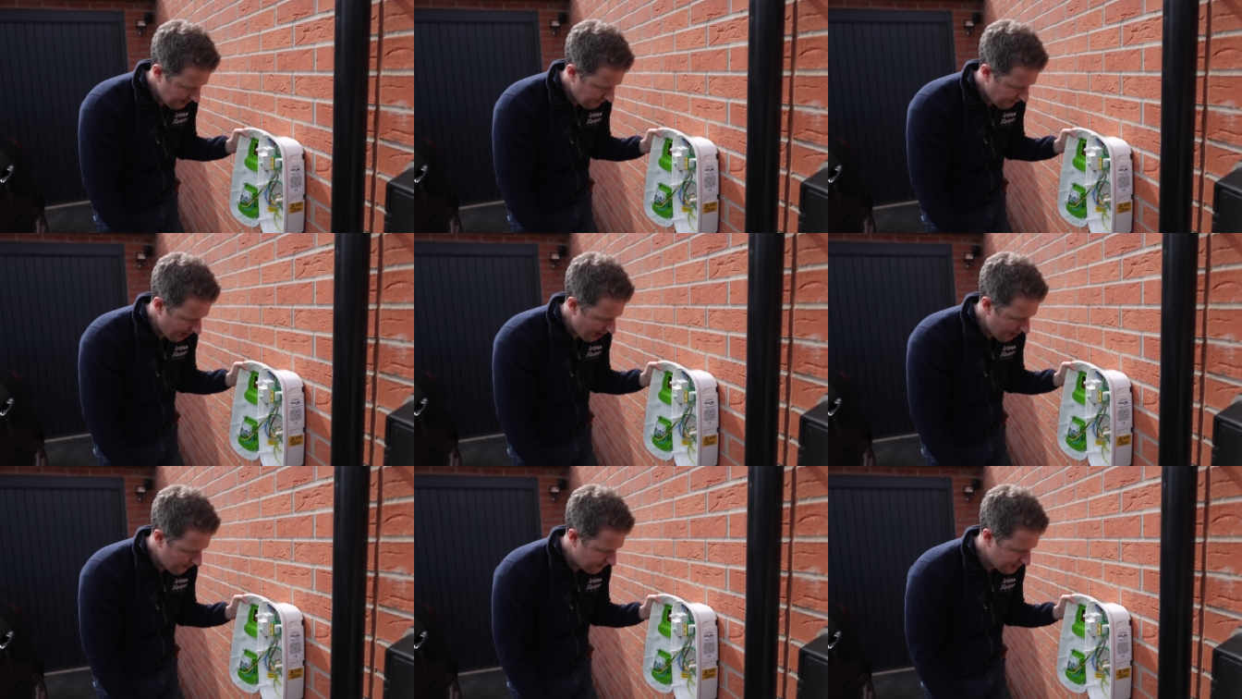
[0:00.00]
If
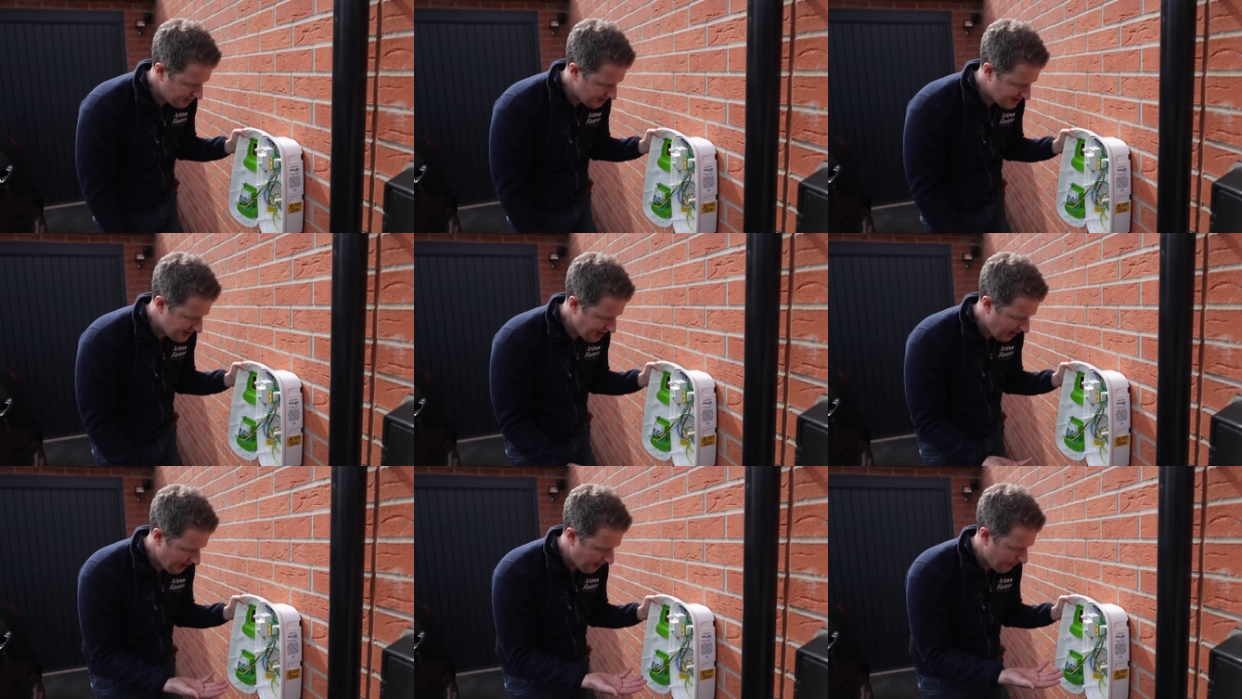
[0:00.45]
they'd
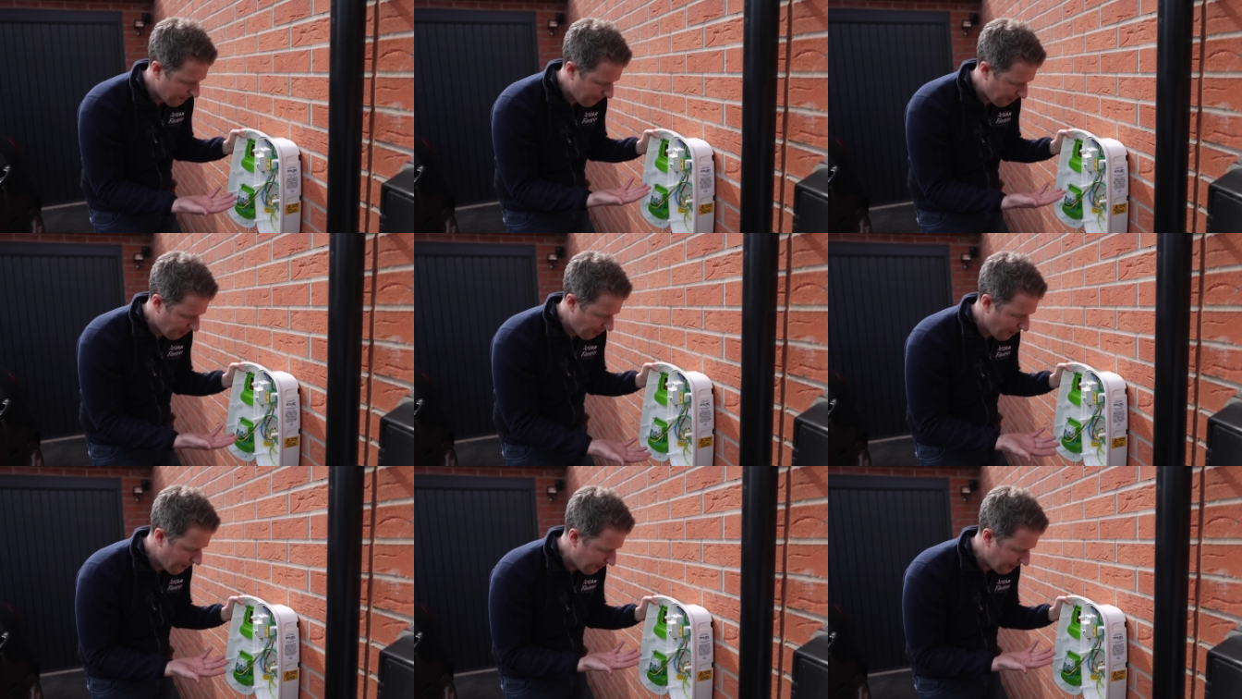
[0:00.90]
just done it
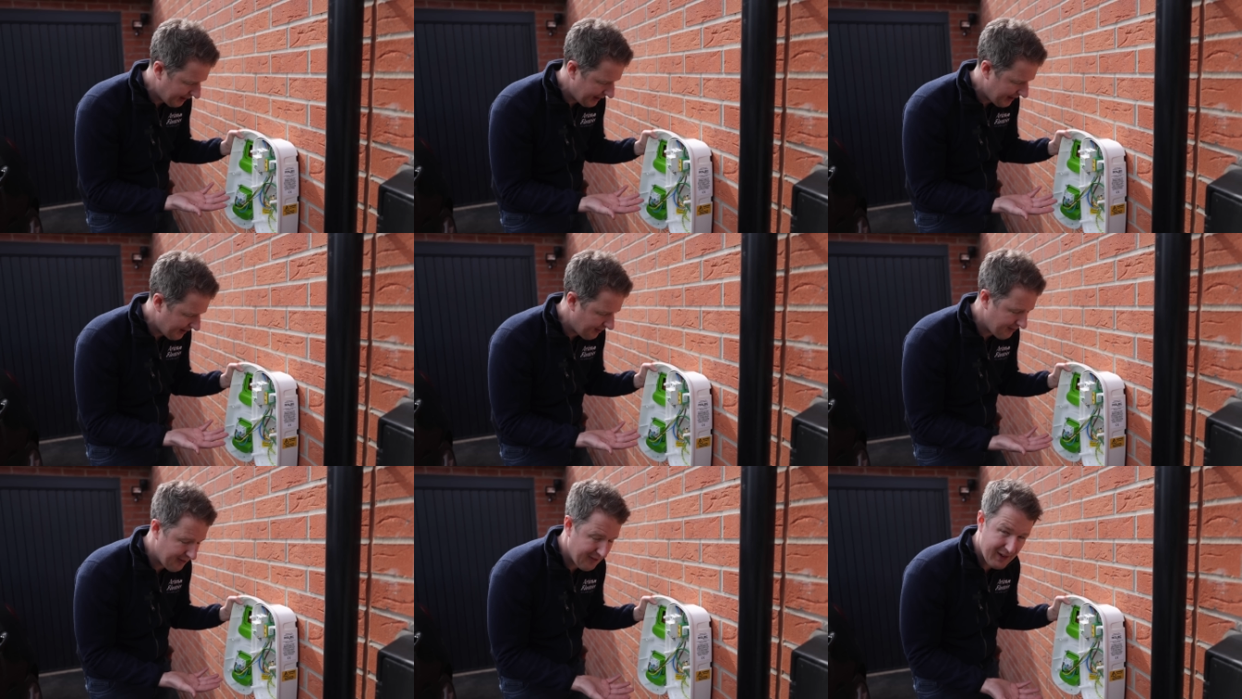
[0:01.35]
properly
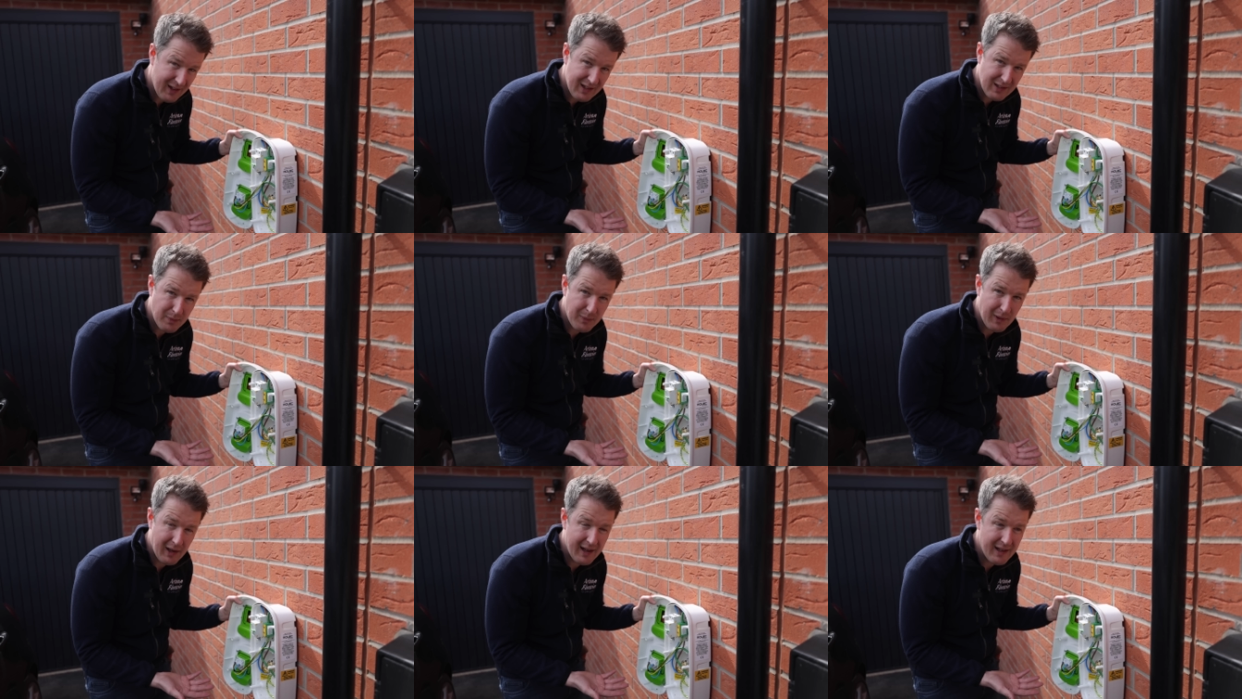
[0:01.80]
in the
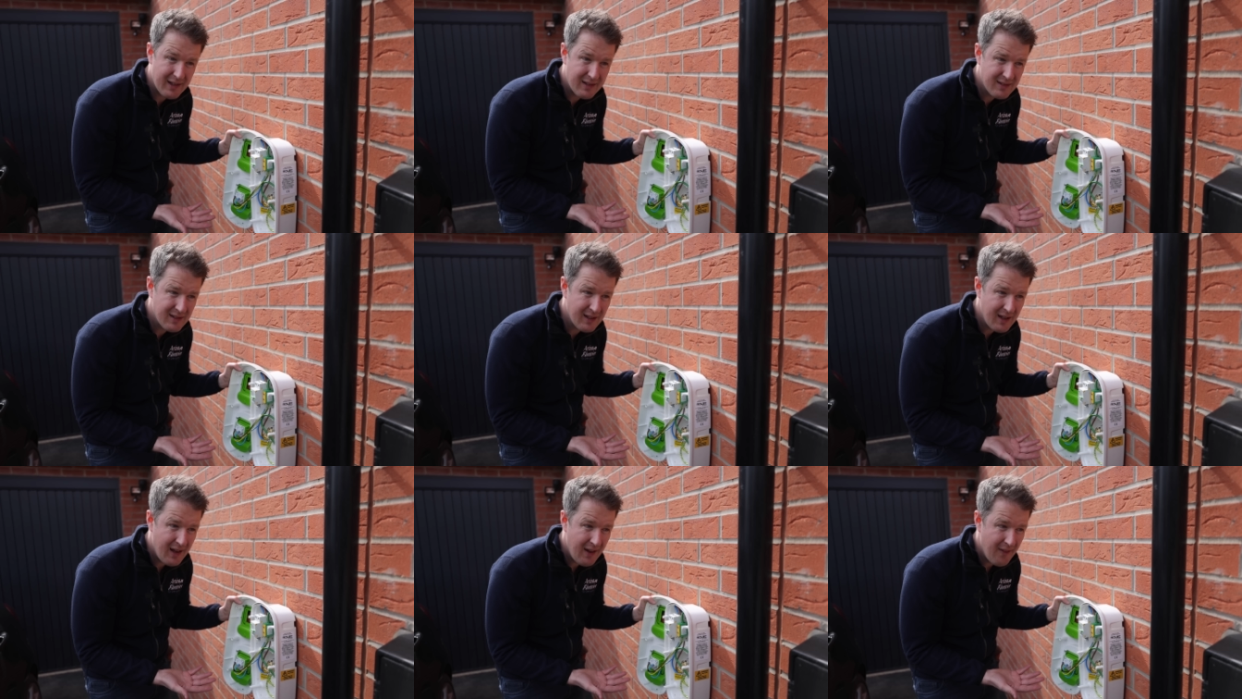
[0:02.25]
first place,